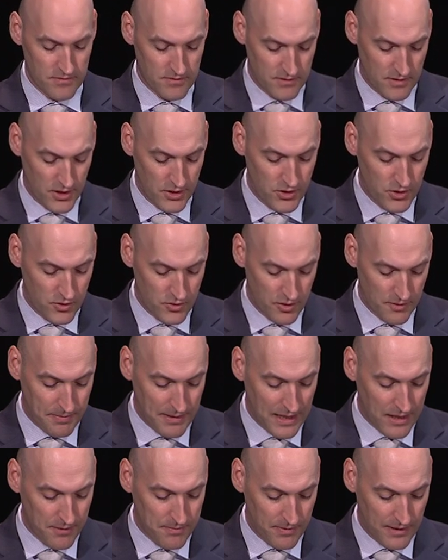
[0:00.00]
on nuclear
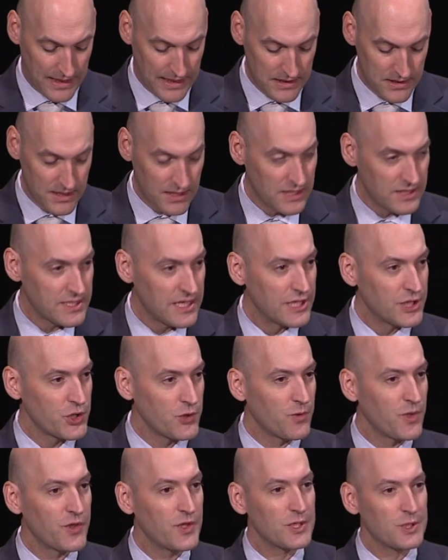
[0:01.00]
power plants. And essentially
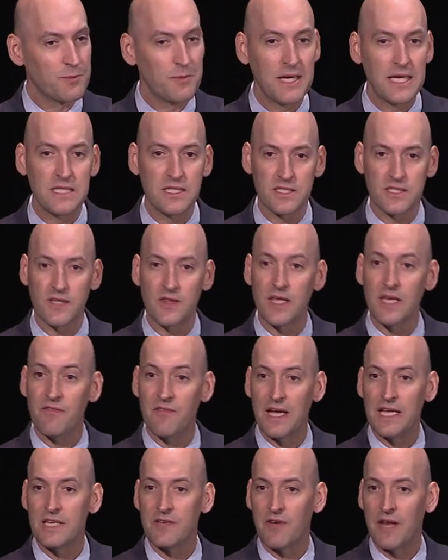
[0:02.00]
what this means is in the
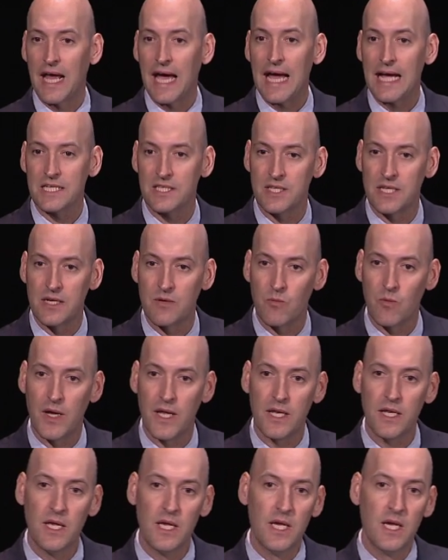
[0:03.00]
event of an accident,
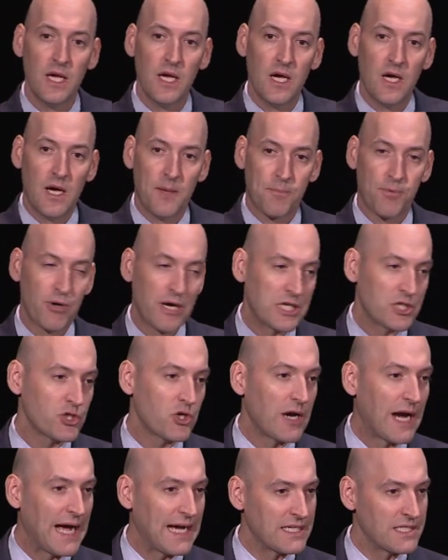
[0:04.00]
when
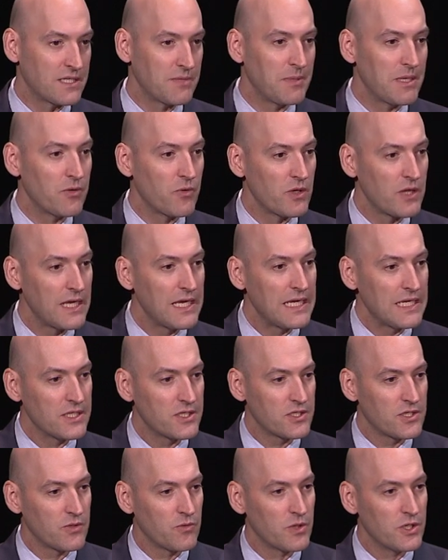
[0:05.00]
pressure has to be
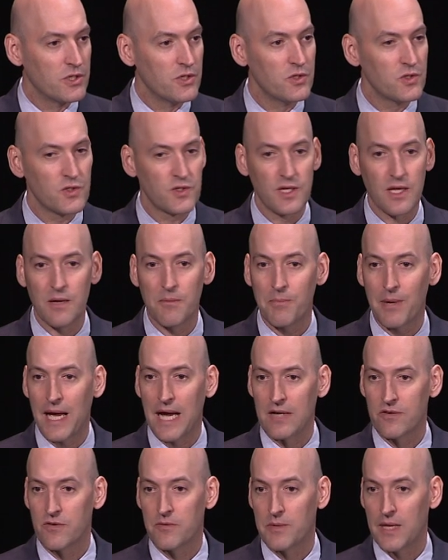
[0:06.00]
released to reduce the
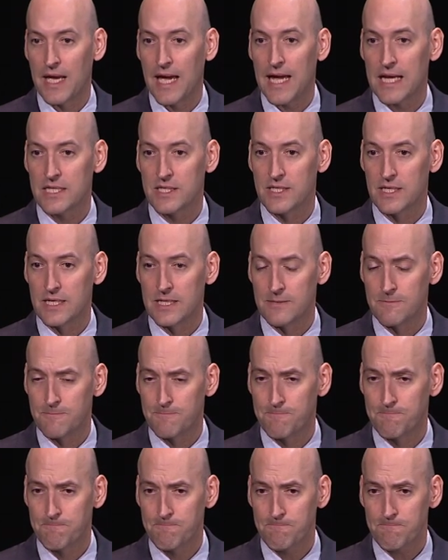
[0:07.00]
impact from the accident,
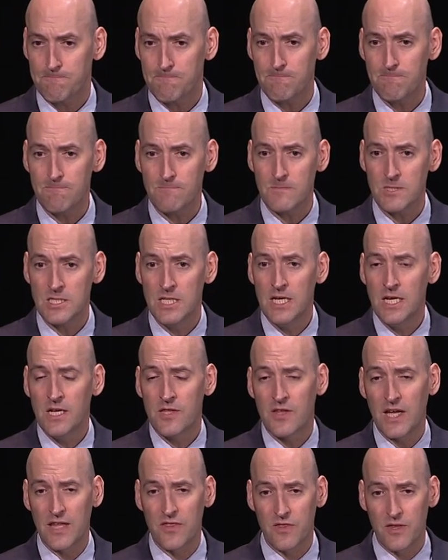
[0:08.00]

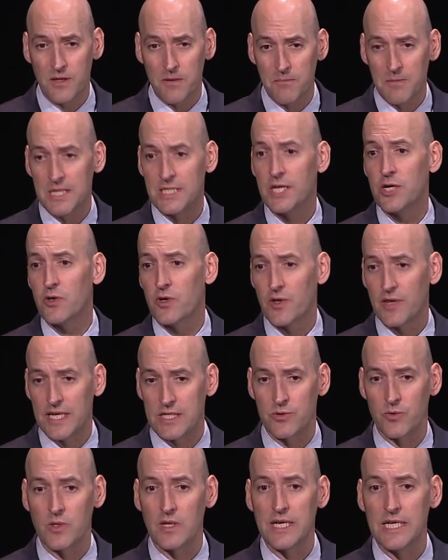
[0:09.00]
that the material
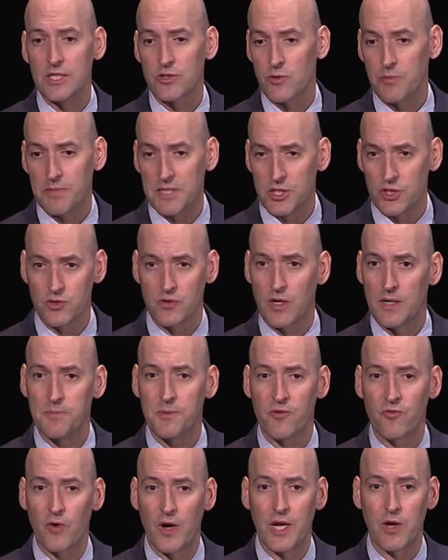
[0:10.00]
that's released would be scrubbed
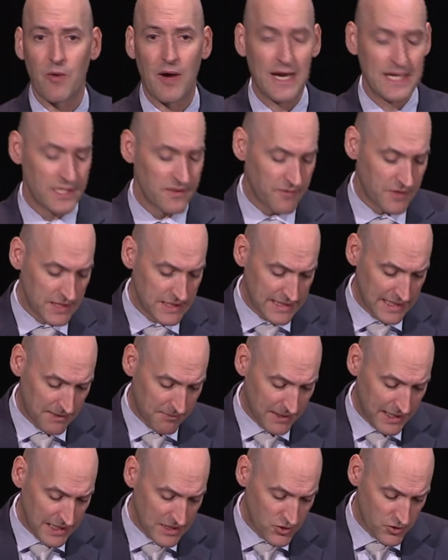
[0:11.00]
of radioactive
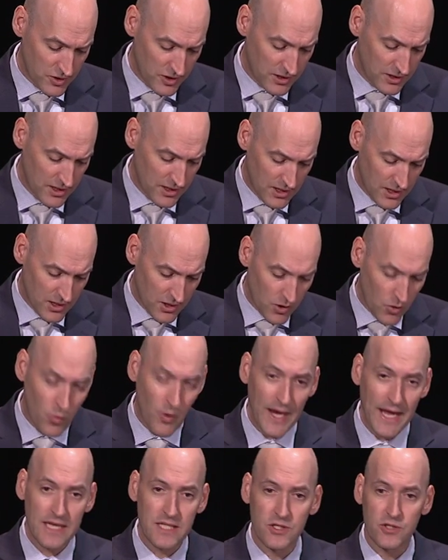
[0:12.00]
contamination, a
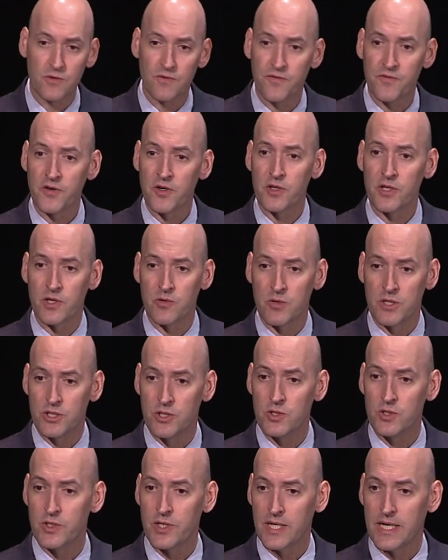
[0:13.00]
way to further
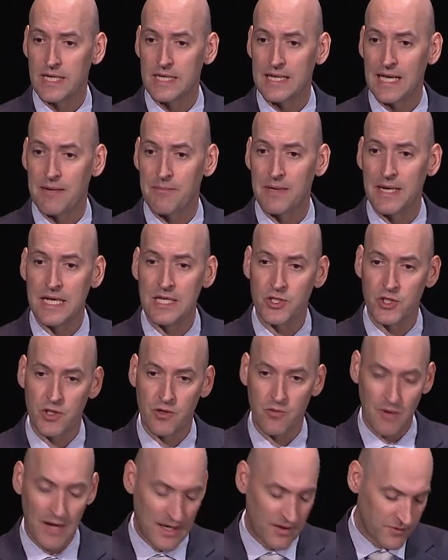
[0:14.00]
reduce the contamination
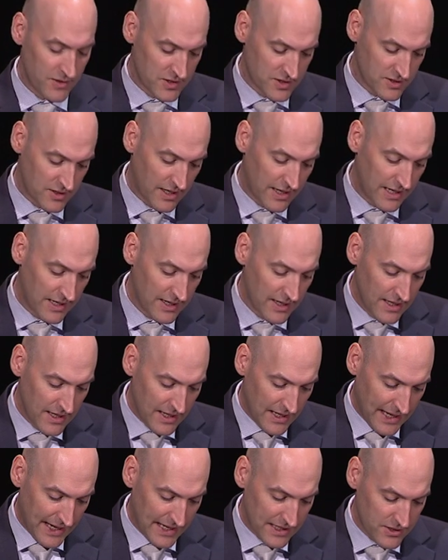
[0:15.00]
around the site
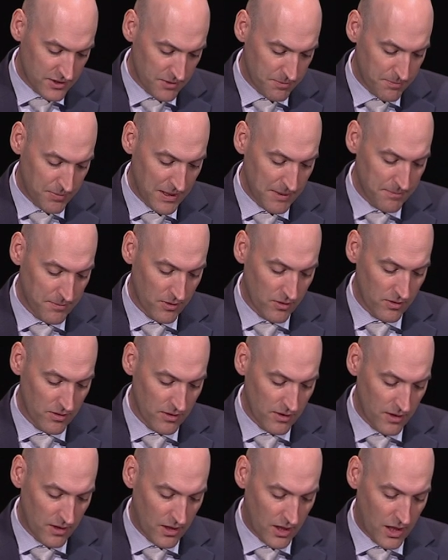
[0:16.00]
and to people
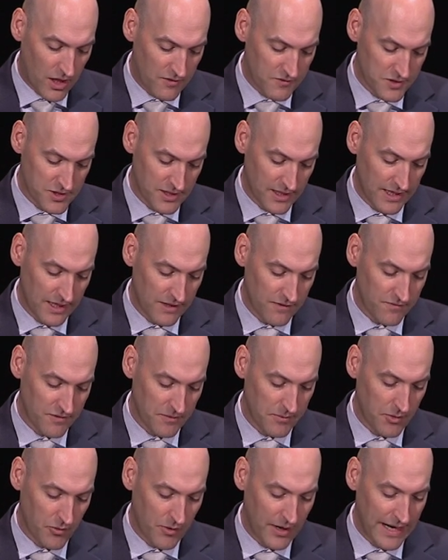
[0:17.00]
off-site
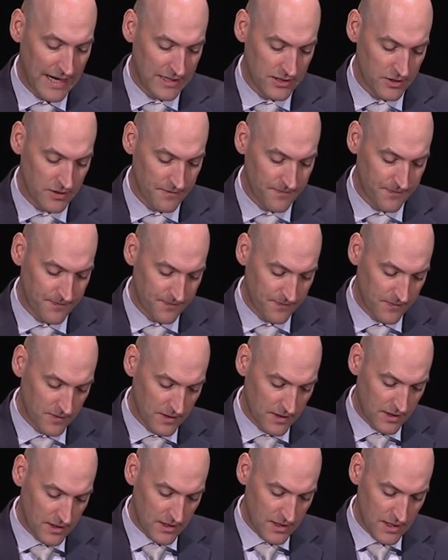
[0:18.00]
from the reactor.
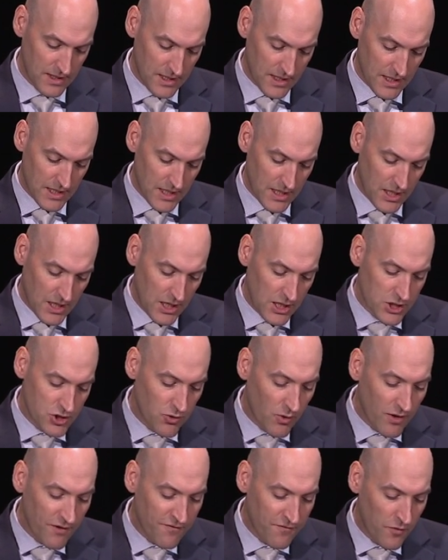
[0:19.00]

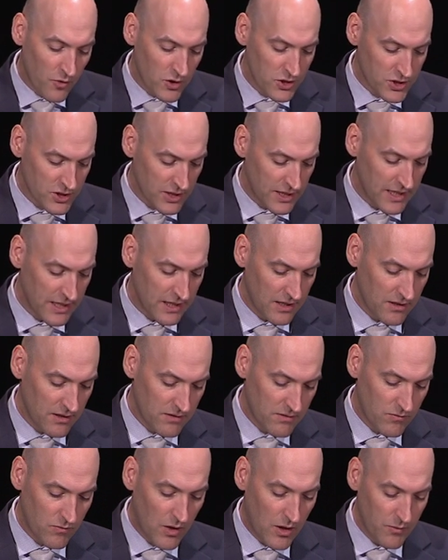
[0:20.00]
So unfortunately,
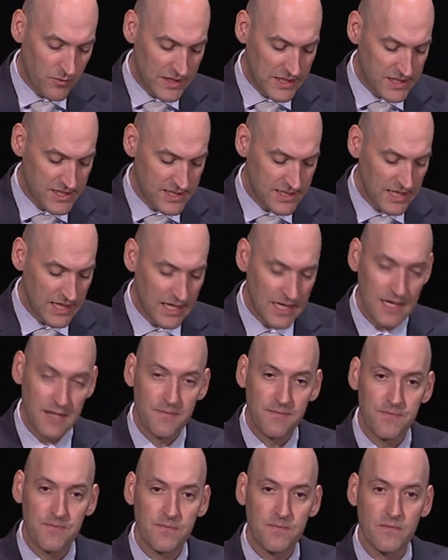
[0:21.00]
what we see
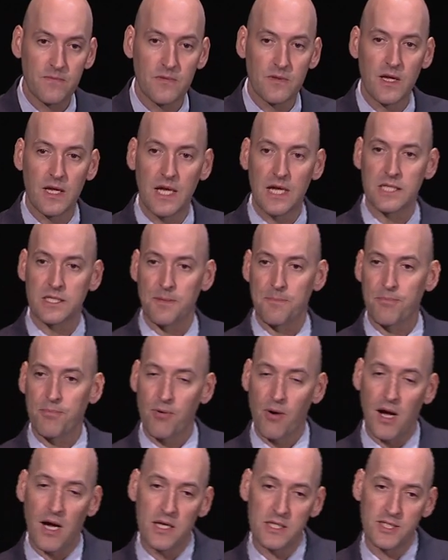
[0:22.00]
is a
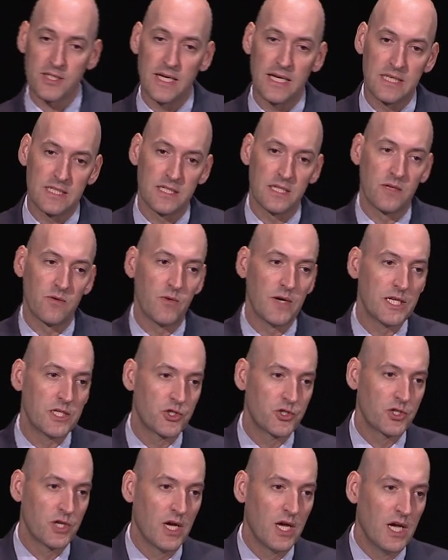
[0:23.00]
process in
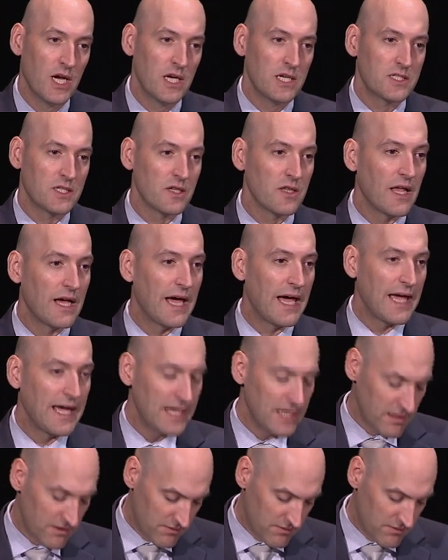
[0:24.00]
which delay